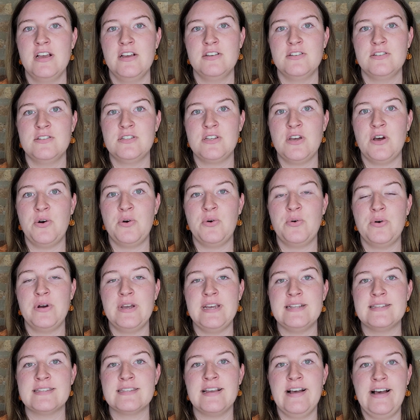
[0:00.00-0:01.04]
So
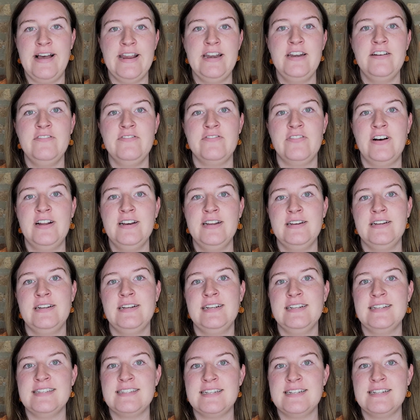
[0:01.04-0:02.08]
it's kind of fun in an
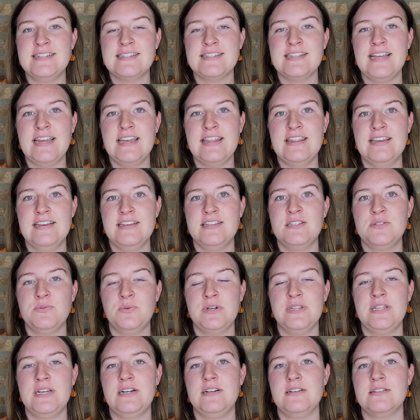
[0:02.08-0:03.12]
instance like this
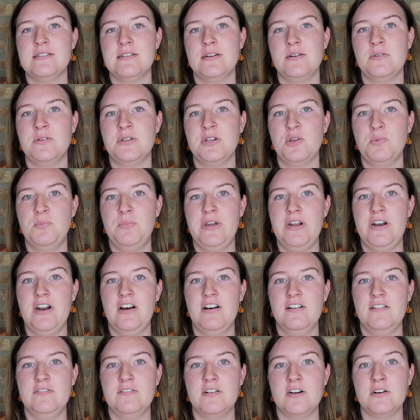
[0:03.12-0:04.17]
where there's a little bit
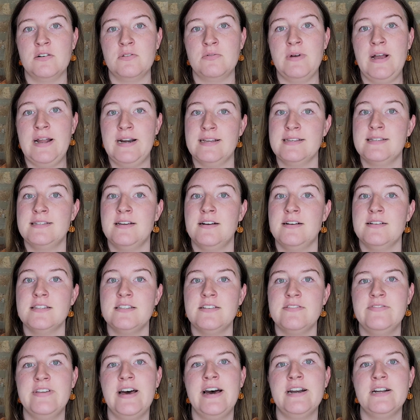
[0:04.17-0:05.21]
of a renaissance
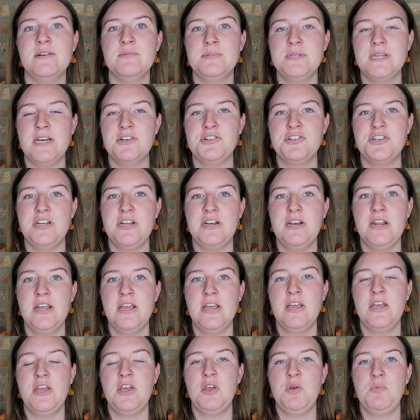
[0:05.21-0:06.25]
of that obsession,
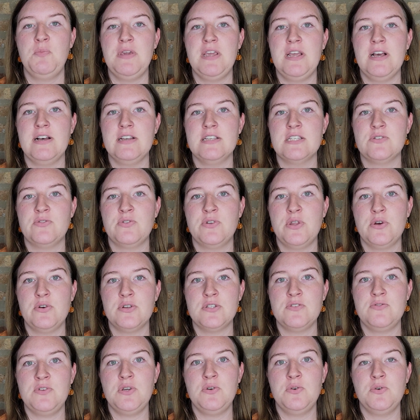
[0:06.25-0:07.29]
because for those
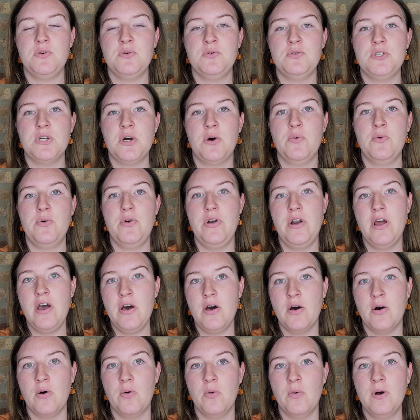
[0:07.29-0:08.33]
of you who don't
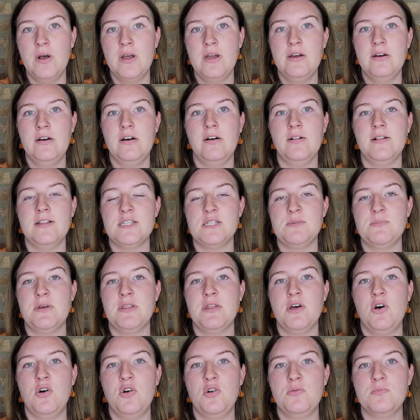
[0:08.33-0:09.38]
know, Elizabeth
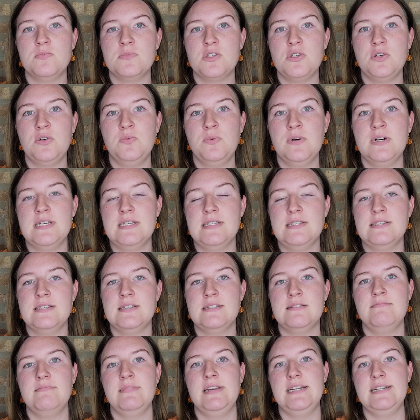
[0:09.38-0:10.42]
Holmes, who
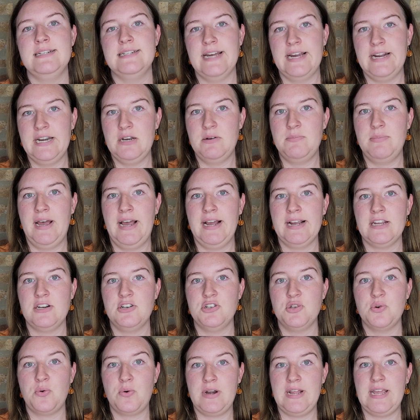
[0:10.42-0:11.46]
was indicted back in
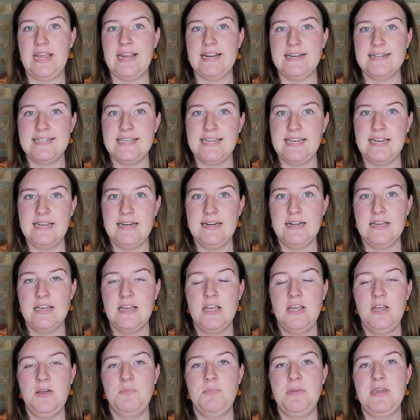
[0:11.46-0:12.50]
2018,
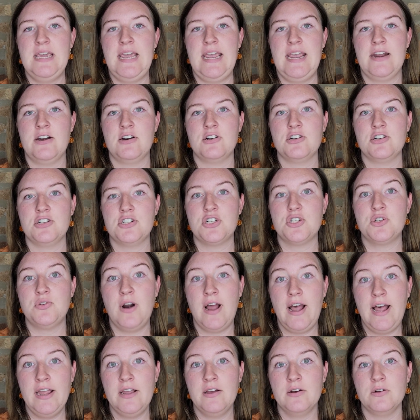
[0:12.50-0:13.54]
began her
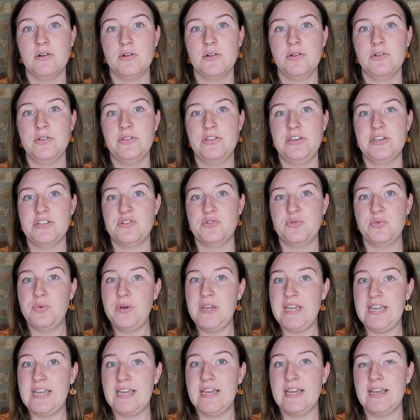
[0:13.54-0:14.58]
trial this
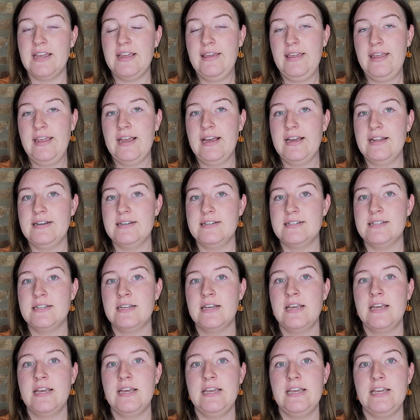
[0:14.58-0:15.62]
week, and
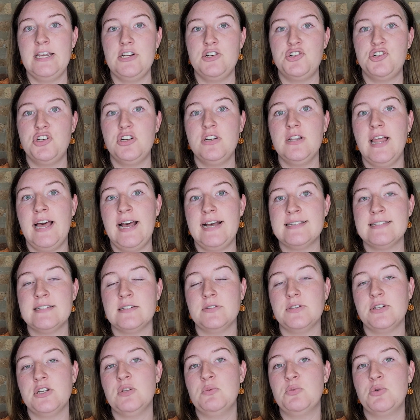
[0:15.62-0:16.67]
it should last a
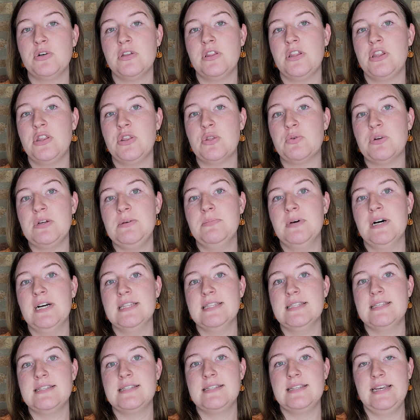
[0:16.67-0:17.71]
little more than 3
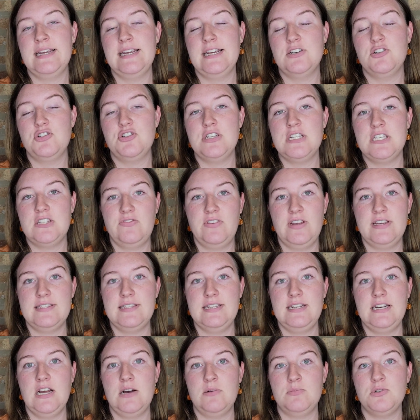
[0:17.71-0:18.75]
months, and she's
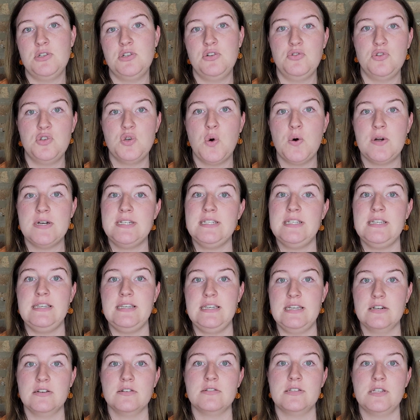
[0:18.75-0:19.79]
facing up to 20
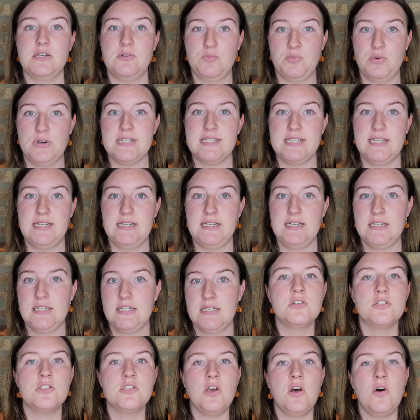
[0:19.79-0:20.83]
years in prison.
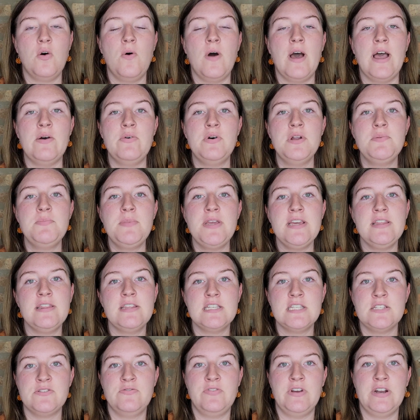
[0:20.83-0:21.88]
So I want to make
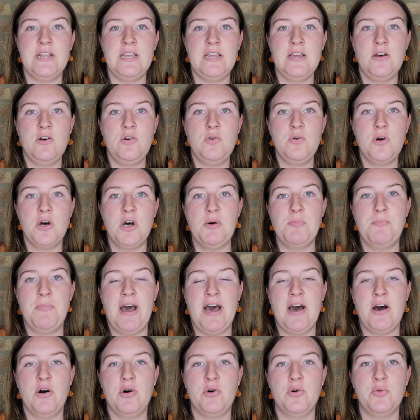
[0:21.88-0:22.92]
this video
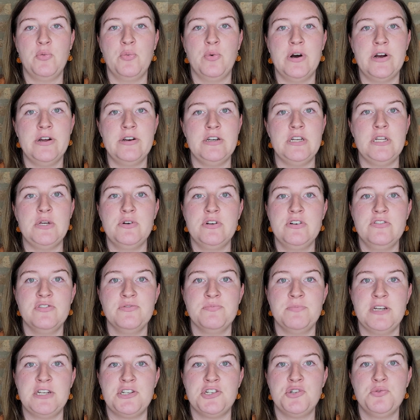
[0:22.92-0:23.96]
about what new
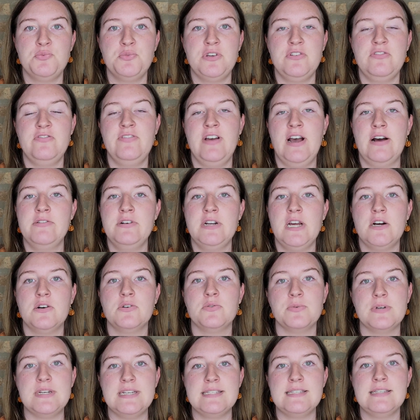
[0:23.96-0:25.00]
information we've found out
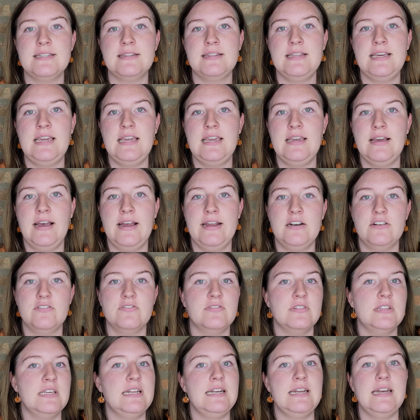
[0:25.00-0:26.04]
recently, kind of
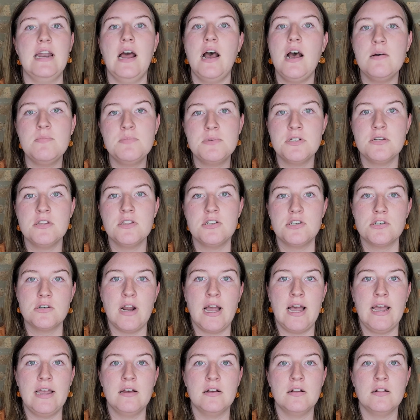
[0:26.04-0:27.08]
leading up to the
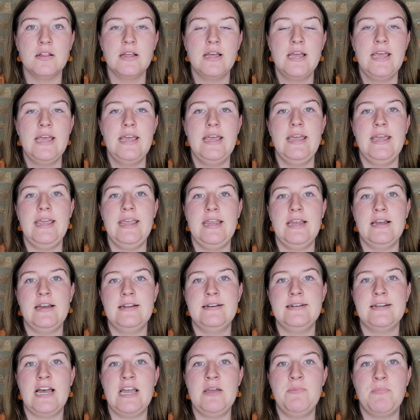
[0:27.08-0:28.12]
trial,
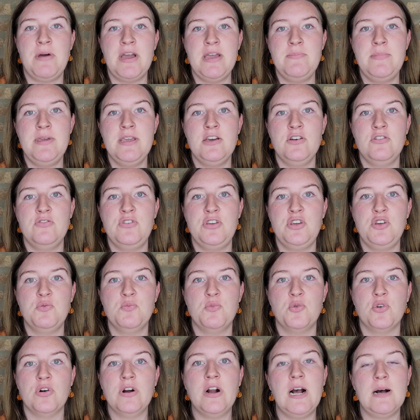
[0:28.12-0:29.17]
and I might make a few
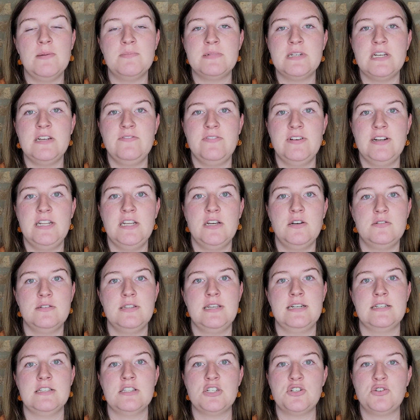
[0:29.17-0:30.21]
more update videos
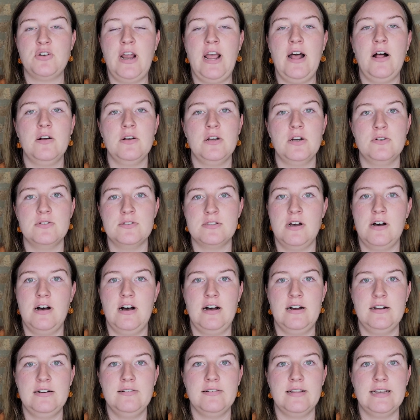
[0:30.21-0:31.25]
as the trial goes
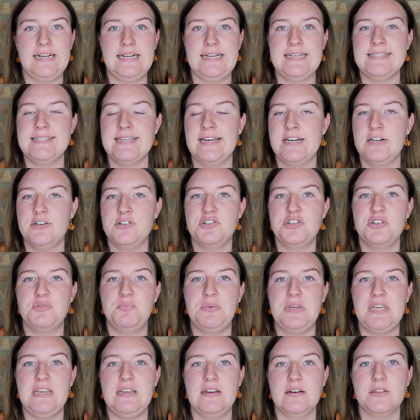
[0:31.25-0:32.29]
on. Like I said, it should
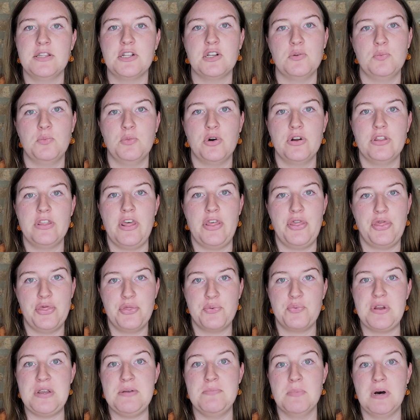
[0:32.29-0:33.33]
be a little more than
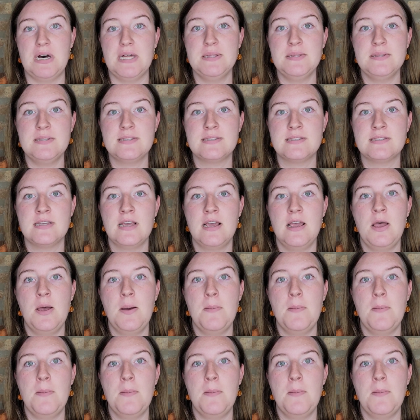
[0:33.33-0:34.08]
3 months.